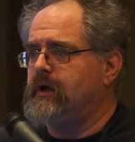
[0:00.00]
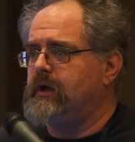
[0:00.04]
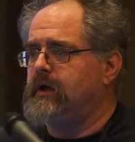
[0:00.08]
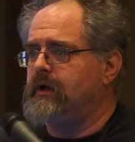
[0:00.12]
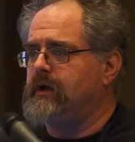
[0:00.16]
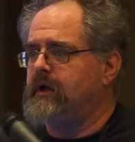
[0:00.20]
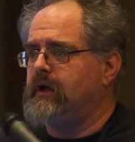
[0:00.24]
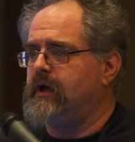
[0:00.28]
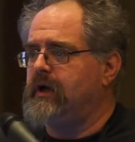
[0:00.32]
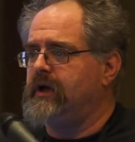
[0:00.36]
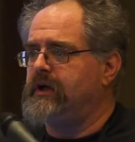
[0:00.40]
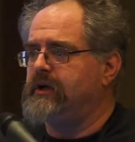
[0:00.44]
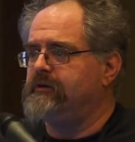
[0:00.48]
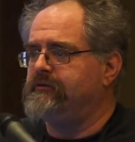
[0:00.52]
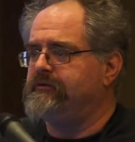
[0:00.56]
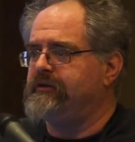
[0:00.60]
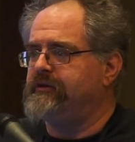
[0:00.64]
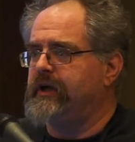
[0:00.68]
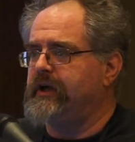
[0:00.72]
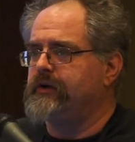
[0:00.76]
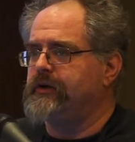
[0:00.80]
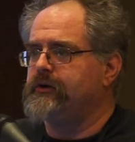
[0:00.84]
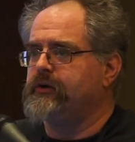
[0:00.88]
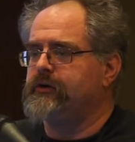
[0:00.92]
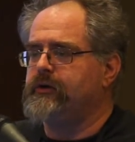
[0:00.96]
uh, an
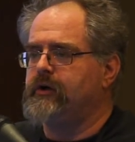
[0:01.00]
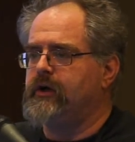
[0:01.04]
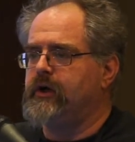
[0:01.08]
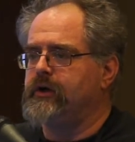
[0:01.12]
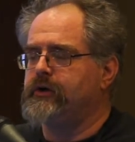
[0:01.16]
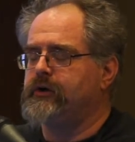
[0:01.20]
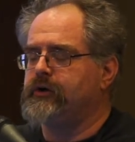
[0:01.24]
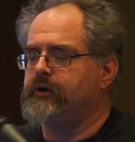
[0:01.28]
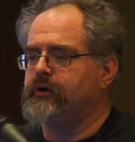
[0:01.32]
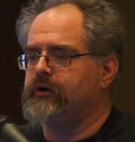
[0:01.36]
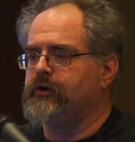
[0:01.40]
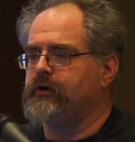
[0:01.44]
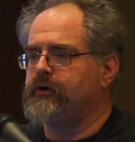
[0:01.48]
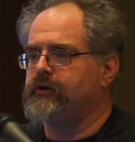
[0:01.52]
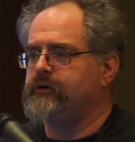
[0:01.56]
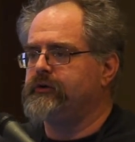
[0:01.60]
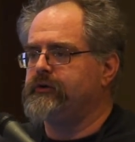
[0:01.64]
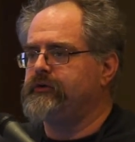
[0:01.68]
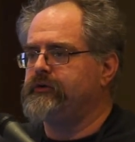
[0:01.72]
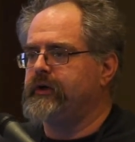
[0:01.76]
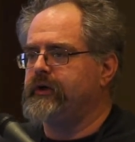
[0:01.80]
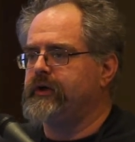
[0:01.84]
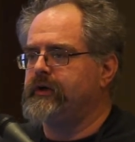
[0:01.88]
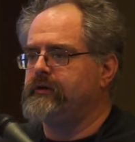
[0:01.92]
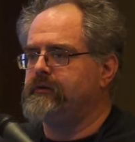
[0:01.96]
event occurs
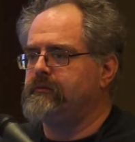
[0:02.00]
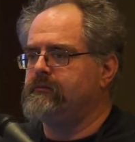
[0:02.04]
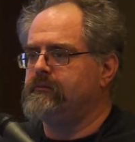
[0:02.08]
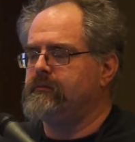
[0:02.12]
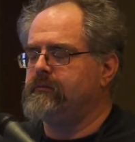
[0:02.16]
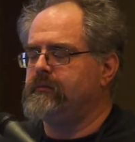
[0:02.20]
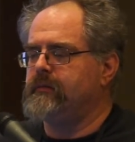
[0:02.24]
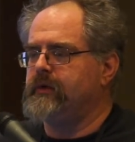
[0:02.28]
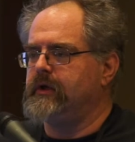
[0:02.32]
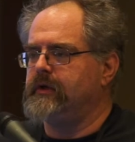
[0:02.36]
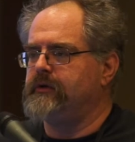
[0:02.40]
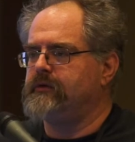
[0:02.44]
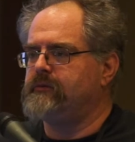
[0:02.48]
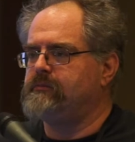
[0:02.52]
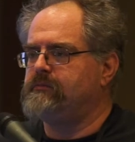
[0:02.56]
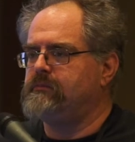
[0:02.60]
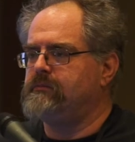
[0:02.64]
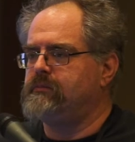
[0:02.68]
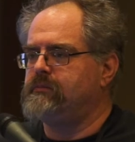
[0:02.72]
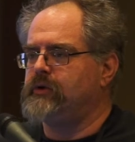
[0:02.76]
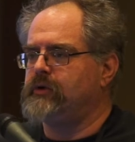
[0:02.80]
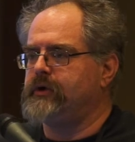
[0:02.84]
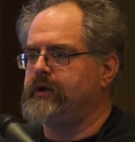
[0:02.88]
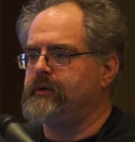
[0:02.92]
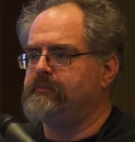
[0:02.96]
that is
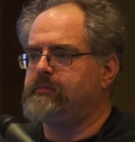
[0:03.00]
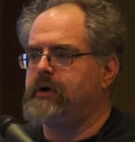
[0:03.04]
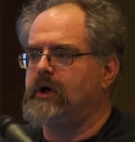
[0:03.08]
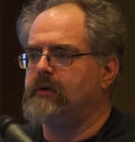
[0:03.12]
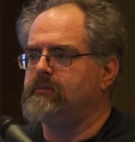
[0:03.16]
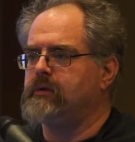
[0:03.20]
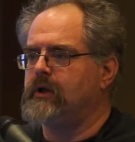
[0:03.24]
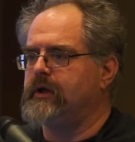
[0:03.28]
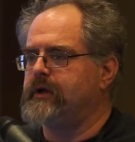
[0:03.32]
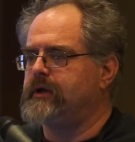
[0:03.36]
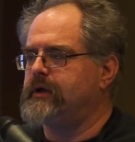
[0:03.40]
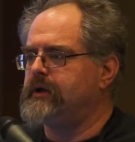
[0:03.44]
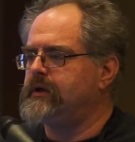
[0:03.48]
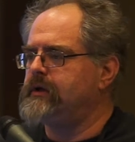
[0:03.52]
pretty public,